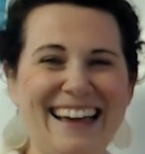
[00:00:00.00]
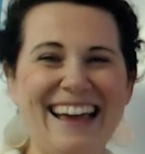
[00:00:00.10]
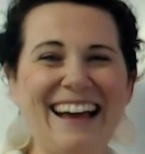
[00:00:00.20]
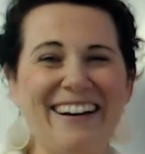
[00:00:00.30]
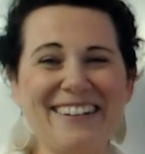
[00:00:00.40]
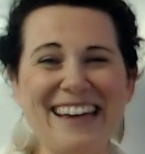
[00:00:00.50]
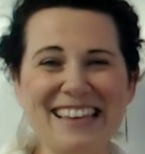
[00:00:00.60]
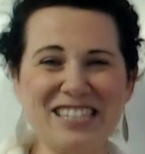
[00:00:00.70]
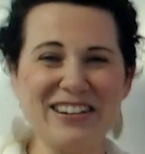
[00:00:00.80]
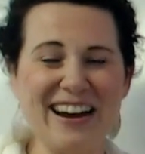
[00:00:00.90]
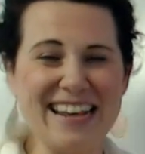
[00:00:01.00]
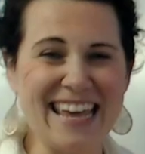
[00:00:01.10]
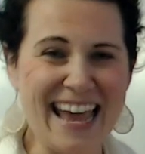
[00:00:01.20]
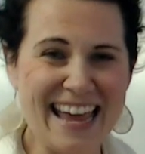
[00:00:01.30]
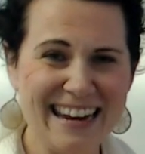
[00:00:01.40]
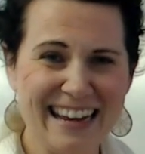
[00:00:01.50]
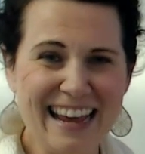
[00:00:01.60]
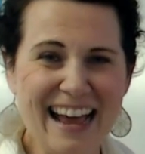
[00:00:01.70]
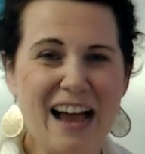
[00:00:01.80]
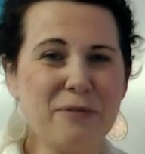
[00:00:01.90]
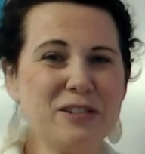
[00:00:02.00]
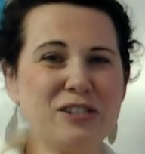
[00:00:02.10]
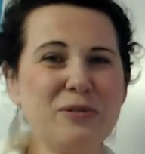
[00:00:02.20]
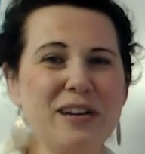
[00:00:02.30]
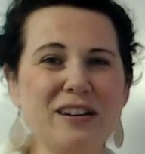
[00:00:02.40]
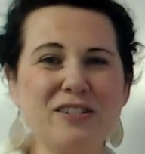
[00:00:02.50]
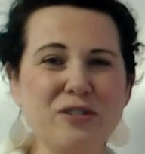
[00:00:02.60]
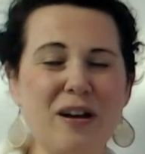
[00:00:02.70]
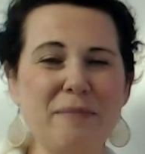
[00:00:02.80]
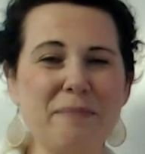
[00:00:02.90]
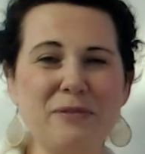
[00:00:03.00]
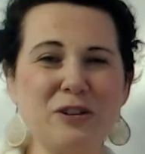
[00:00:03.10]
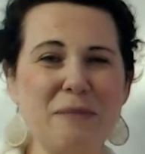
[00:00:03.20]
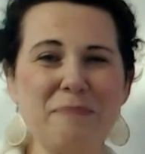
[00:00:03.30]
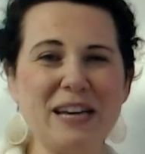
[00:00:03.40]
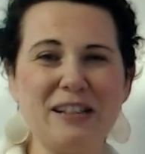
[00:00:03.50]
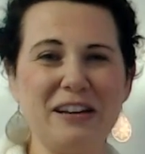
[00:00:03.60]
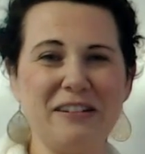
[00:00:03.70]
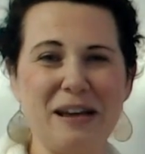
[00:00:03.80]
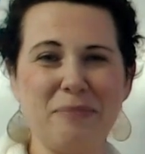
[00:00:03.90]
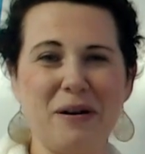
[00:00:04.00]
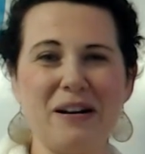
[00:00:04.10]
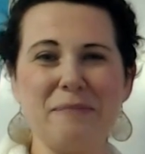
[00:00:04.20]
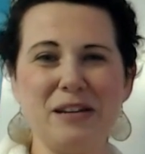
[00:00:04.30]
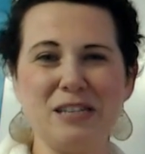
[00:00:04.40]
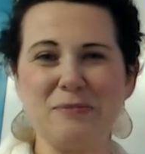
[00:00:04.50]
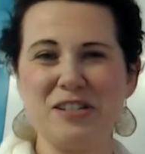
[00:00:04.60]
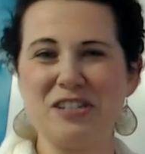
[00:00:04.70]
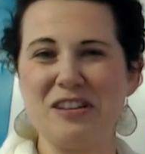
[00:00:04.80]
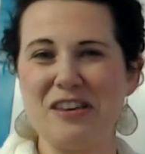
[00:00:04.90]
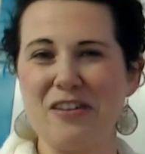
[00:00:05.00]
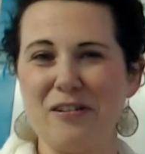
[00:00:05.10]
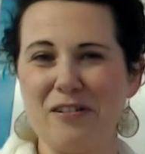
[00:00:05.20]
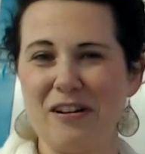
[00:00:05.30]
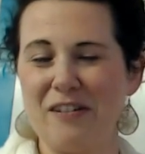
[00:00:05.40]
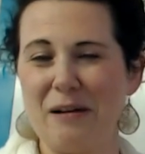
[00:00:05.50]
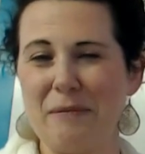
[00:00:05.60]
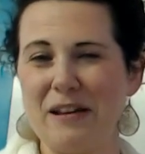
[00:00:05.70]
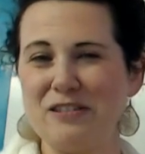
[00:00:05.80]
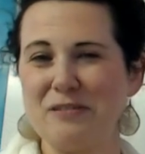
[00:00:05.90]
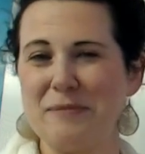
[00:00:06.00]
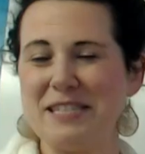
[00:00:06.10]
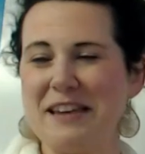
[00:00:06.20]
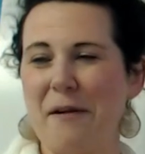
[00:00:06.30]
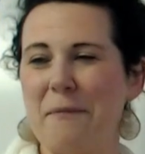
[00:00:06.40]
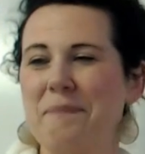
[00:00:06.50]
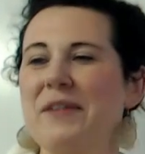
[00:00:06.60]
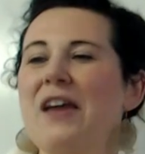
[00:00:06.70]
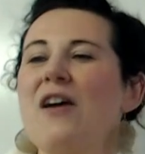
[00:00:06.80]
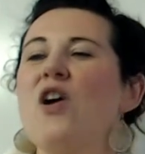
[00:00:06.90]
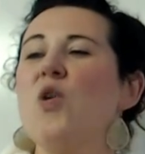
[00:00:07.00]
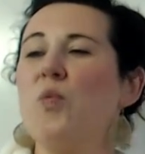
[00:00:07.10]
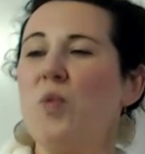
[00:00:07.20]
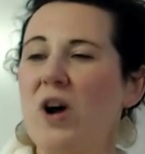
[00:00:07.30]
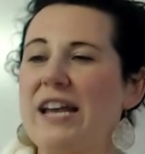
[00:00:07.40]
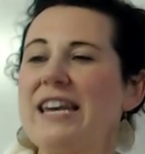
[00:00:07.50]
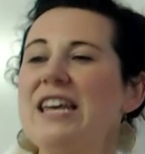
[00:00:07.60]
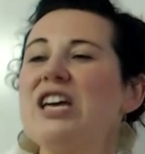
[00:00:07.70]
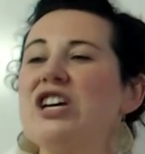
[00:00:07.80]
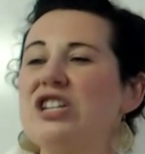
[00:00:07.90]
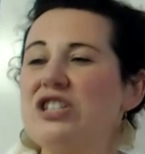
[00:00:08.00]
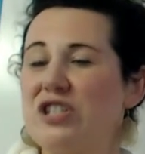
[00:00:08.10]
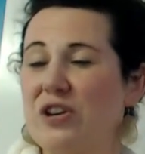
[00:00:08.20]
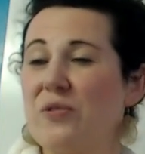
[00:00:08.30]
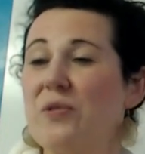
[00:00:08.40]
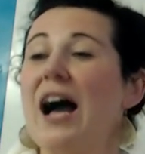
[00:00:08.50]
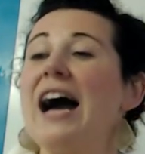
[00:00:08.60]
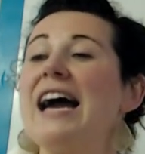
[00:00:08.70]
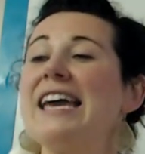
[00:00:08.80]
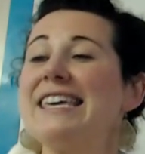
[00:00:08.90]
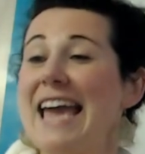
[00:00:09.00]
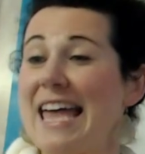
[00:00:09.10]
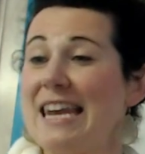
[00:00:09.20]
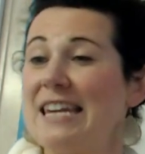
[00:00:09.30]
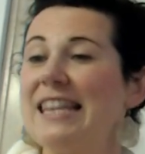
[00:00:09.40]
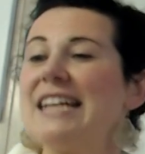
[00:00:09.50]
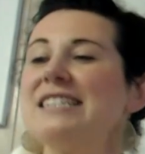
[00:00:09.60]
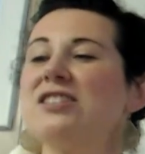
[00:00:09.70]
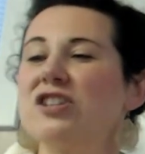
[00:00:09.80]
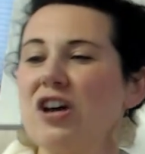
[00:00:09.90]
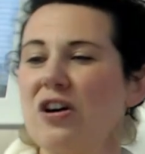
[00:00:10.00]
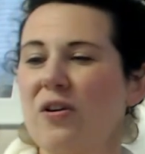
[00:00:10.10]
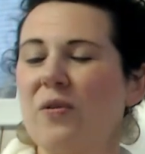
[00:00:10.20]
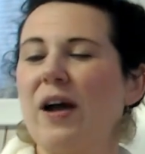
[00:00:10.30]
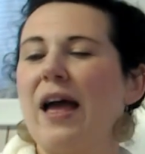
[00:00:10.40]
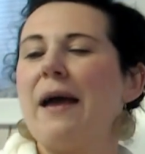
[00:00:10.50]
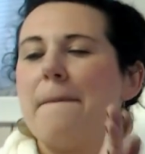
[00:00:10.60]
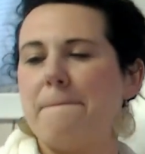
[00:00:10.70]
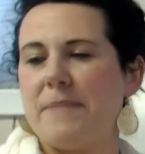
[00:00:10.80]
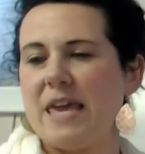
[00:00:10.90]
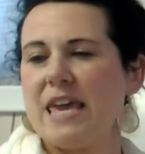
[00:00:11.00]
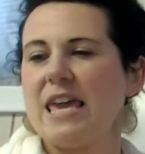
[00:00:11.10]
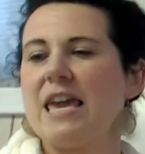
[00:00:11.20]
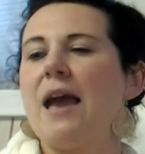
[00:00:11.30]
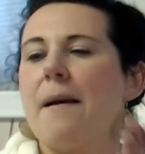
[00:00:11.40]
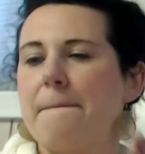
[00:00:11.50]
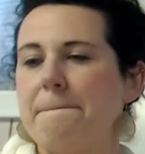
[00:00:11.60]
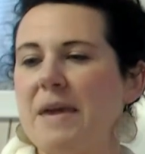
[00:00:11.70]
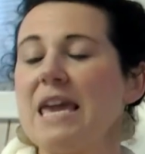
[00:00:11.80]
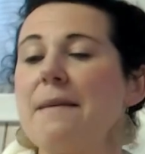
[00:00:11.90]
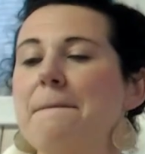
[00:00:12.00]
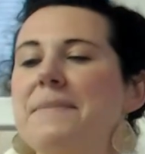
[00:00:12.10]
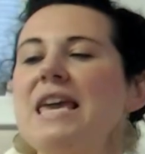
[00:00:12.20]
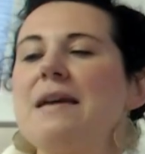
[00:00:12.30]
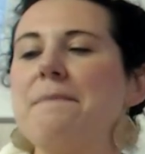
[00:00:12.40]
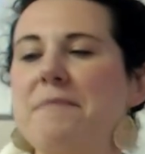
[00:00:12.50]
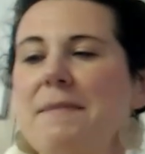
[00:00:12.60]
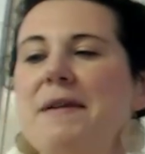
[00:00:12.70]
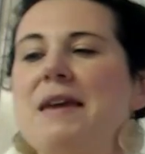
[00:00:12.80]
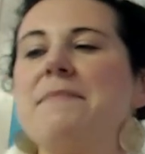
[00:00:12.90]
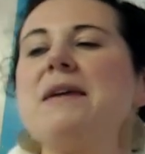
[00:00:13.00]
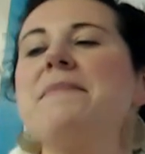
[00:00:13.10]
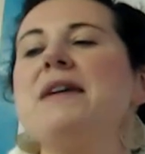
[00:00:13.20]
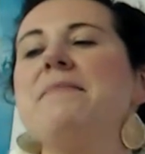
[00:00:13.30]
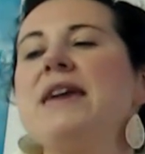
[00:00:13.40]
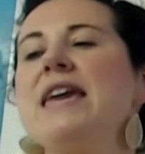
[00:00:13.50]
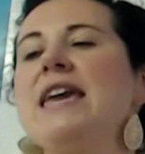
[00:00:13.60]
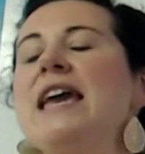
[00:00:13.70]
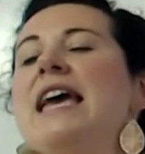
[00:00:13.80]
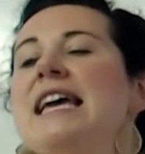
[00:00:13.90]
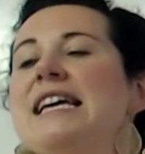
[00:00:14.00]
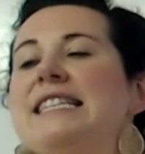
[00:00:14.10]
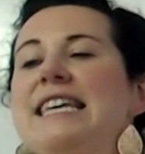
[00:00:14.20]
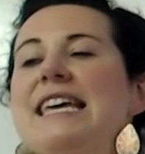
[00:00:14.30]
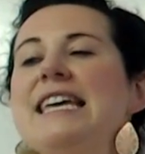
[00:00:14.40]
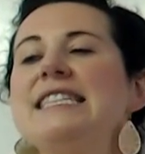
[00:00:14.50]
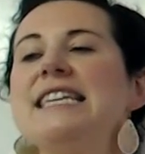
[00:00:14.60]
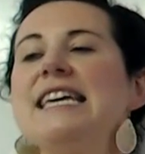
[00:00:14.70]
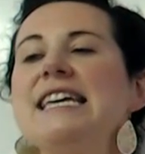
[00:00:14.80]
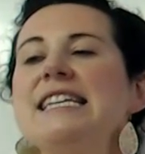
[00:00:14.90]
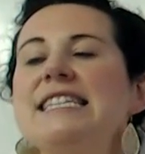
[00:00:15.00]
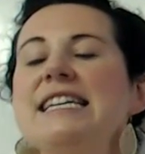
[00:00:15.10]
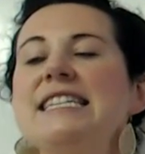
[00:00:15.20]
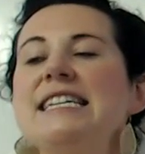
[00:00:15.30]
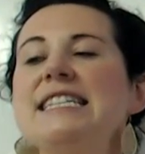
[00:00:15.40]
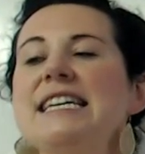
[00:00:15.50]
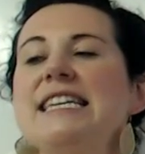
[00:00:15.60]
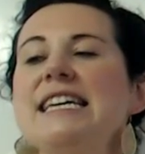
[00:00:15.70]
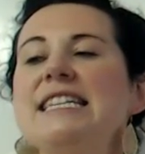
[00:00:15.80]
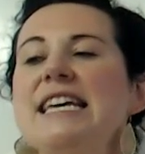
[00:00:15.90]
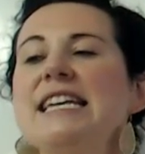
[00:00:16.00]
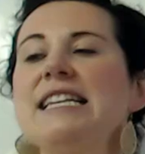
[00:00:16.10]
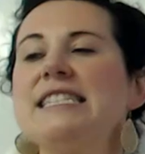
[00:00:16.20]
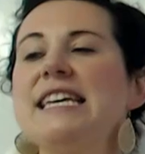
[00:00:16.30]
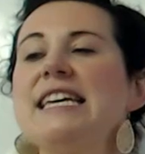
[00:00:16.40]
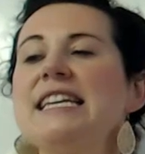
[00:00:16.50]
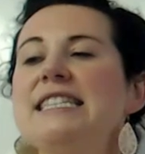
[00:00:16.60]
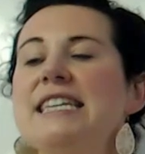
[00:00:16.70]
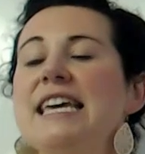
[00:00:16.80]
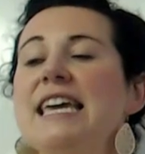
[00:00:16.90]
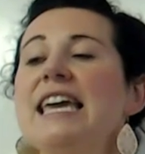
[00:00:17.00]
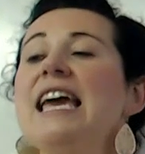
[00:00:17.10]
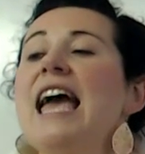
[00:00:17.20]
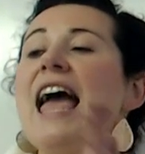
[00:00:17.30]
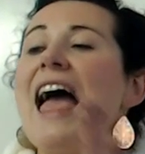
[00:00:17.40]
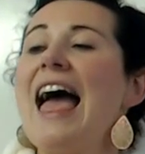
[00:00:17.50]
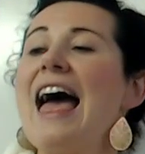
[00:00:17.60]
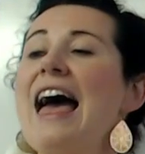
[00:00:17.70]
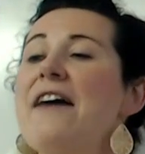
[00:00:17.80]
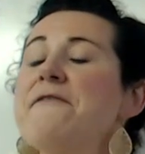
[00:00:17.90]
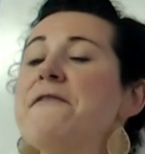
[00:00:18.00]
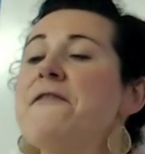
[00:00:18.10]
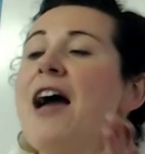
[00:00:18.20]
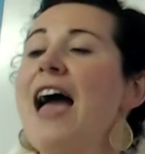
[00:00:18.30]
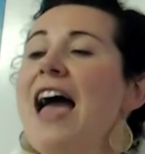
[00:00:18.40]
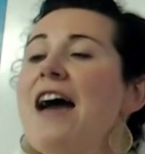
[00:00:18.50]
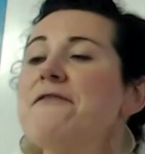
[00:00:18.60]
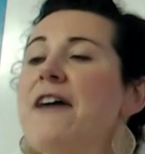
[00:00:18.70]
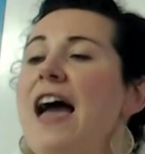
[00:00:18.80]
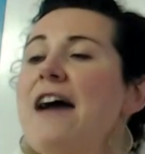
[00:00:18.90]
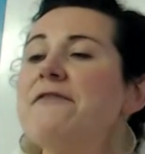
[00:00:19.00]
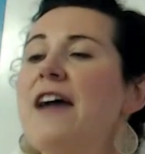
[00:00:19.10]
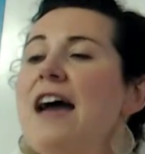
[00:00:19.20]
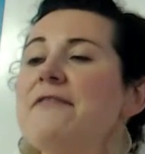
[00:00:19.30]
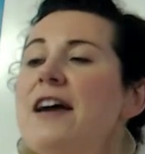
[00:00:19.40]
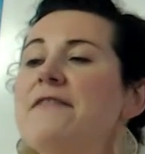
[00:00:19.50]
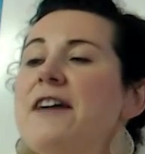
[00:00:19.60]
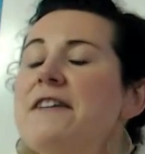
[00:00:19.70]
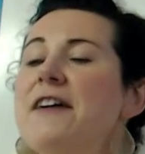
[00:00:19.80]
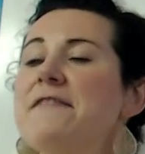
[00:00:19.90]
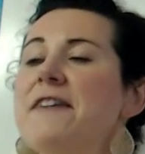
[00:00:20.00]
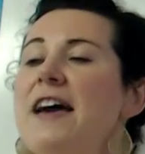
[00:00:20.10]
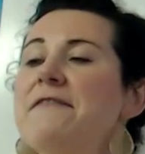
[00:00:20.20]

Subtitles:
Okay, let's try it again. I was doing trumpet, clarinet part. I'm going to switch to the other instruments now. 1, 2, again, let's go. B, B, B, B, B, B, B, B, D, D, D, D, D, D, D, D, D, F, F, F, F, F, F, F, F,